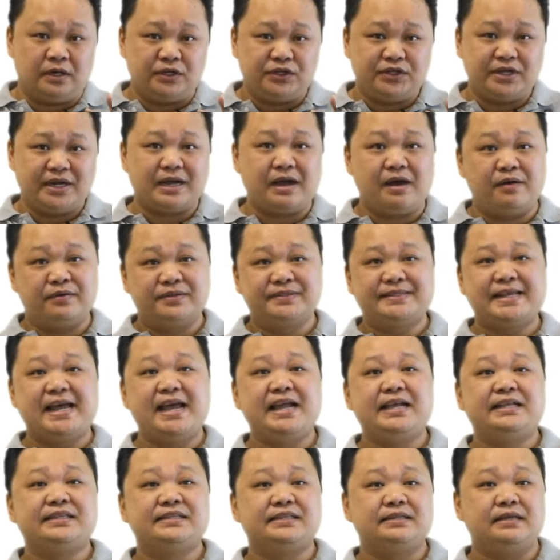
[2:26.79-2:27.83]
check our
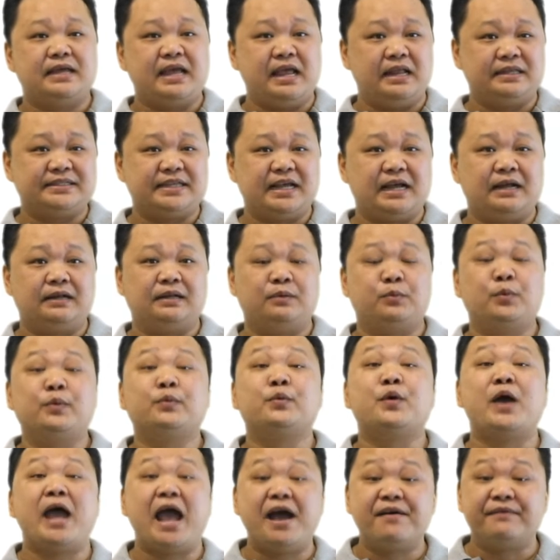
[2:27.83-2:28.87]
site, and we
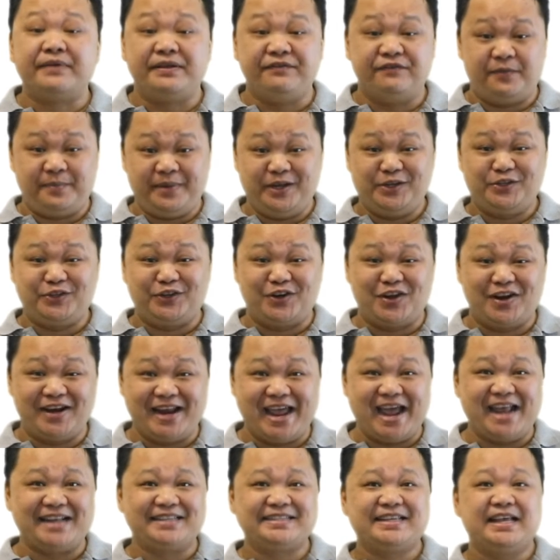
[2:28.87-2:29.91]
will have information on
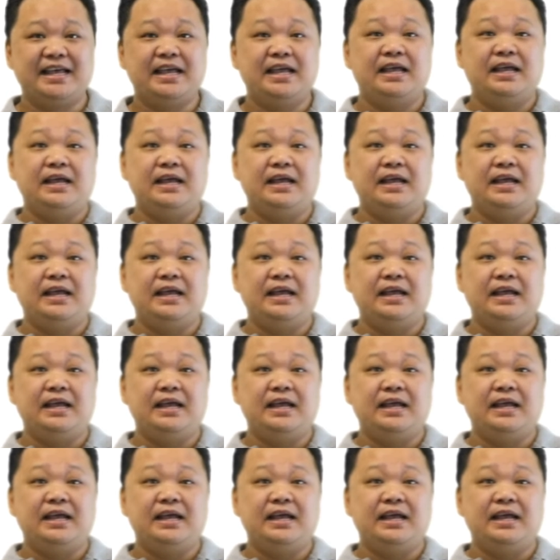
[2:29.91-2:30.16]
that.